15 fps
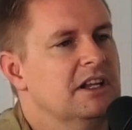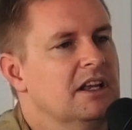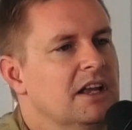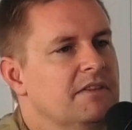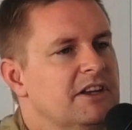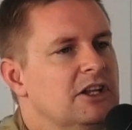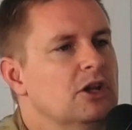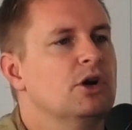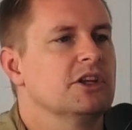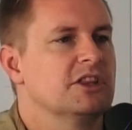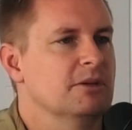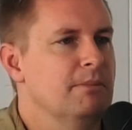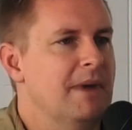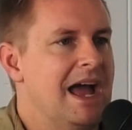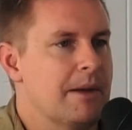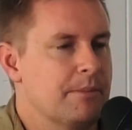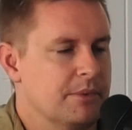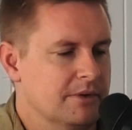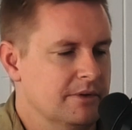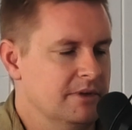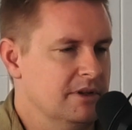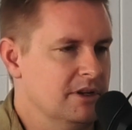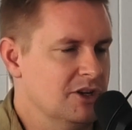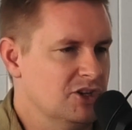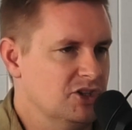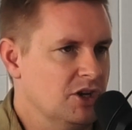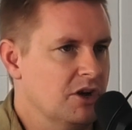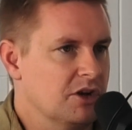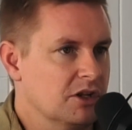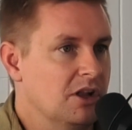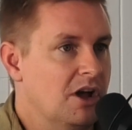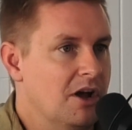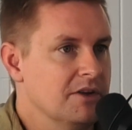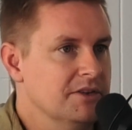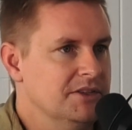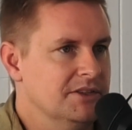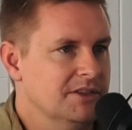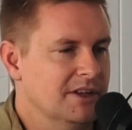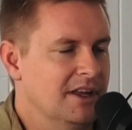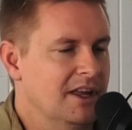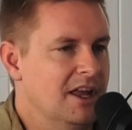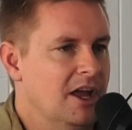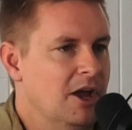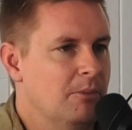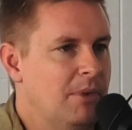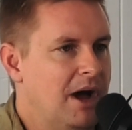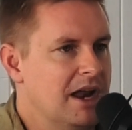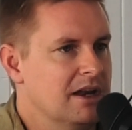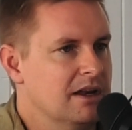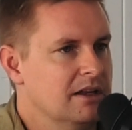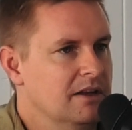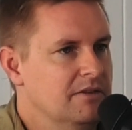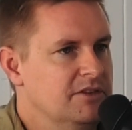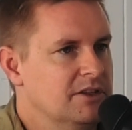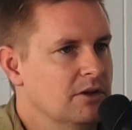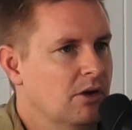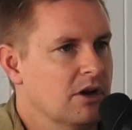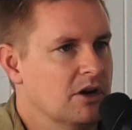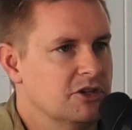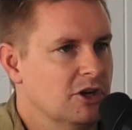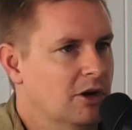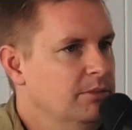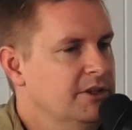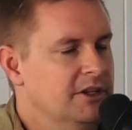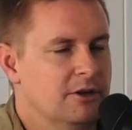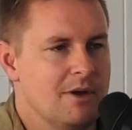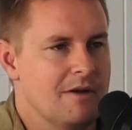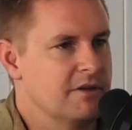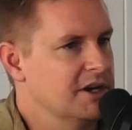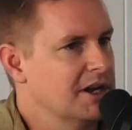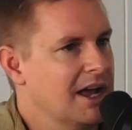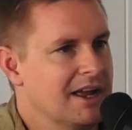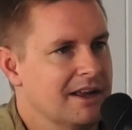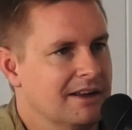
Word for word: you, if you look at the map, you're so close. Oh yes, but you've yes. still got a job to do every day.